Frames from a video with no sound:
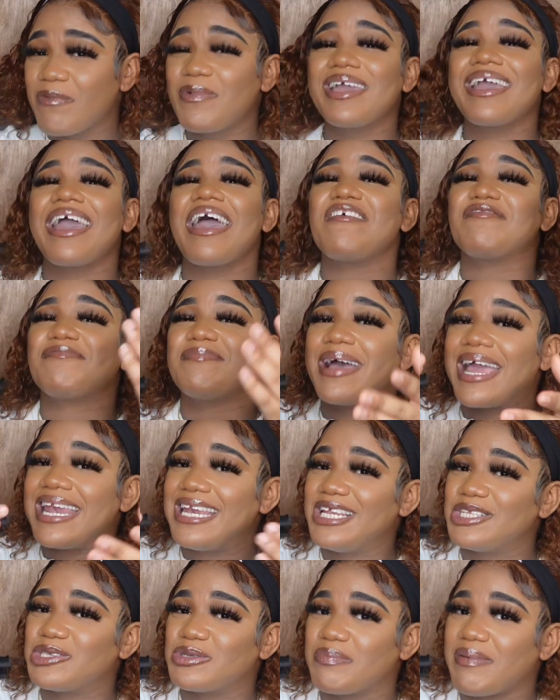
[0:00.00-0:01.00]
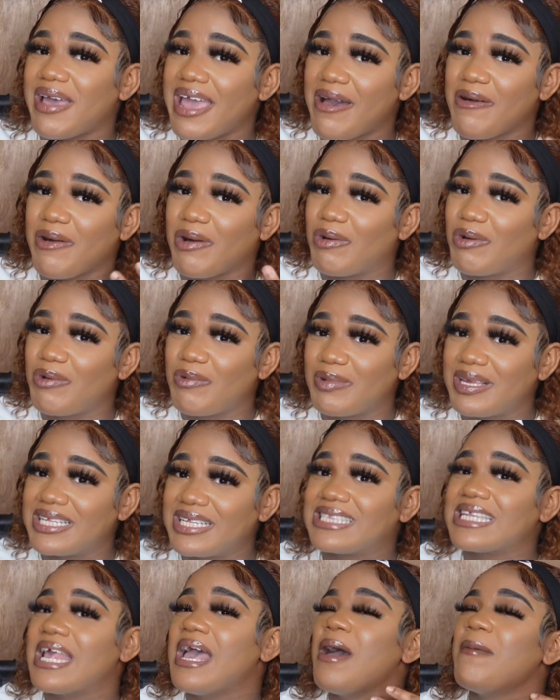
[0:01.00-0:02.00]
We have money to buy our own
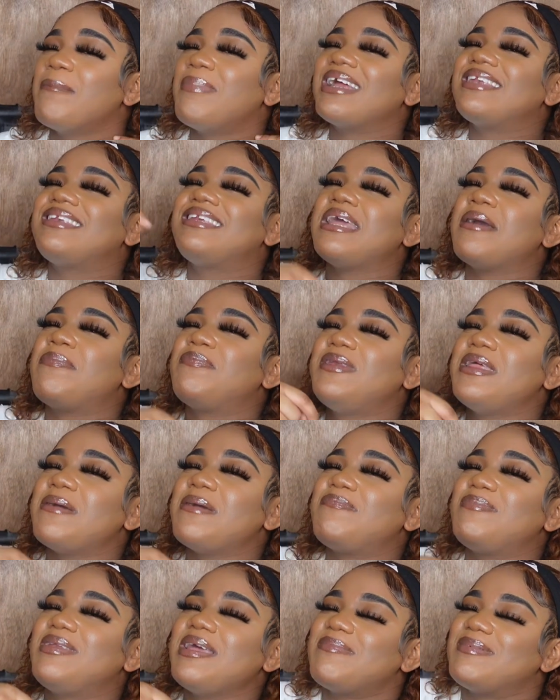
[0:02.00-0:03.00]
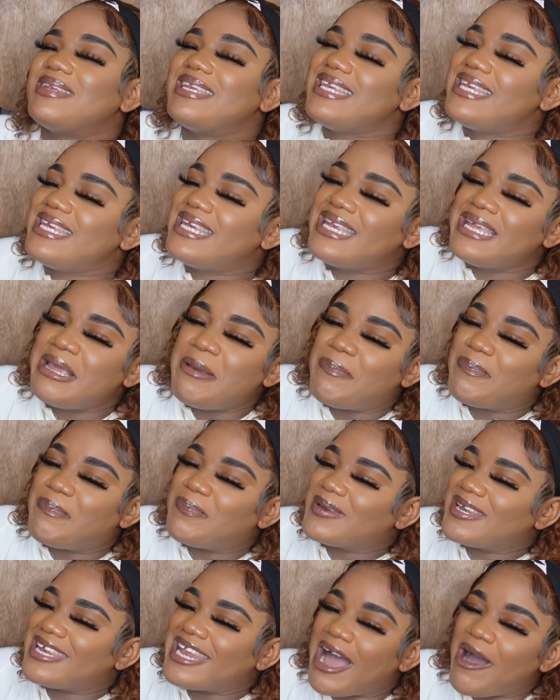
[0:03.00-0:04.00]
wigs, but deep
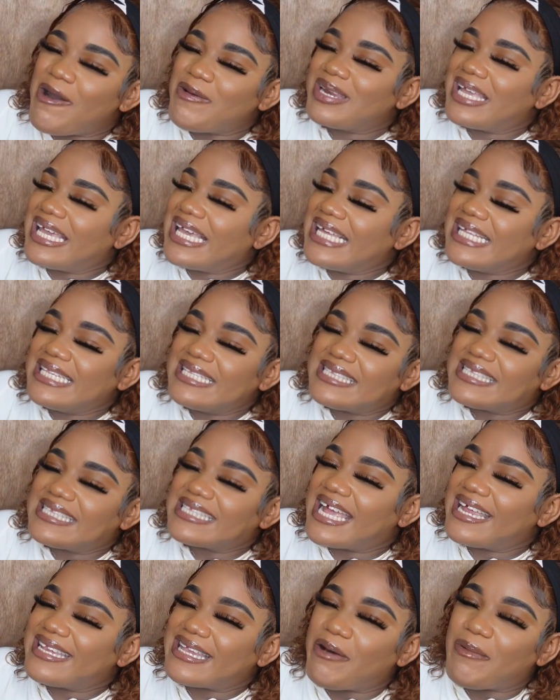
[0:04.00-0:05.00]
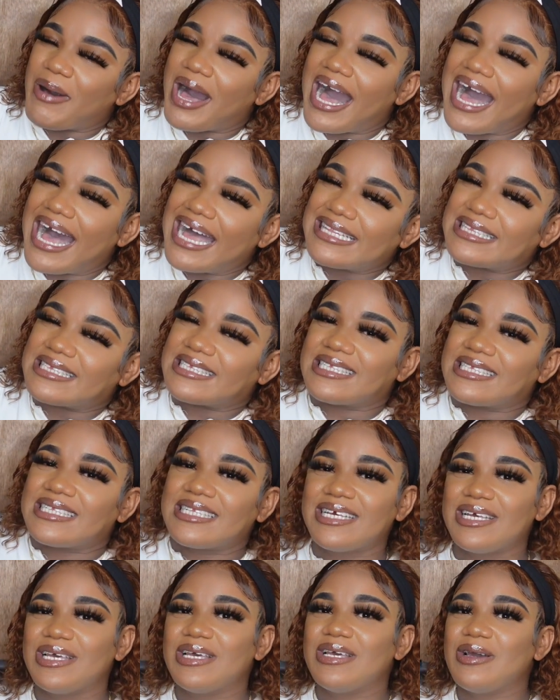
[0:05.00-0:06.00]
down inside our hearts,
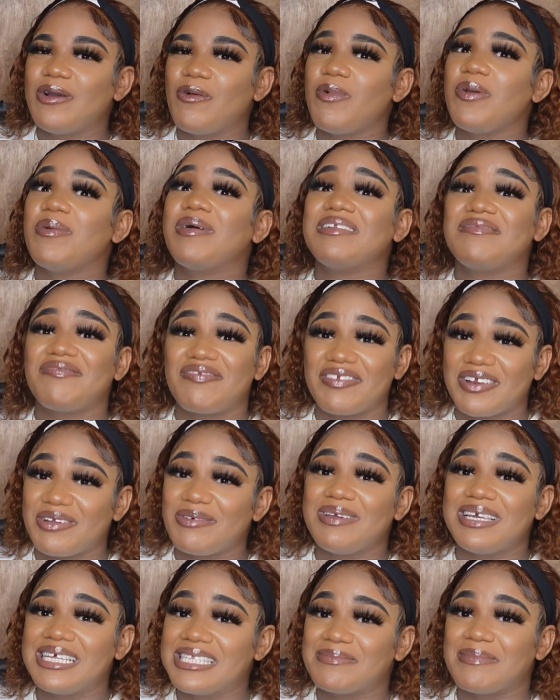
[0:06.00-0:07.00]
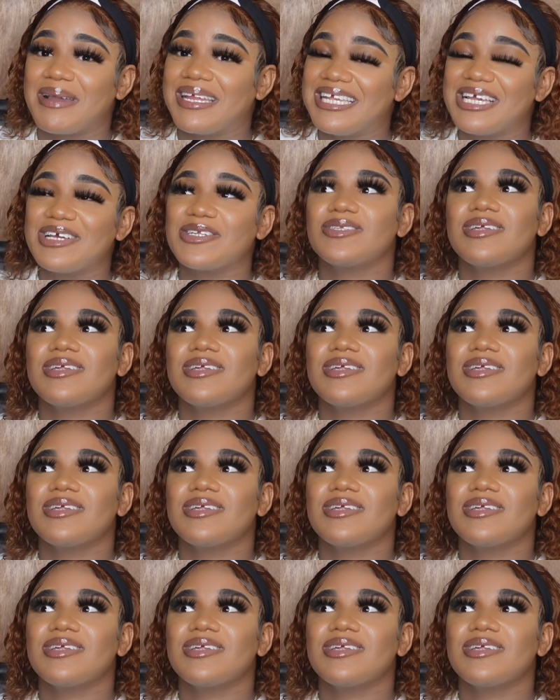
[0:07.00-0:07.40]
we want free wigs, my dear.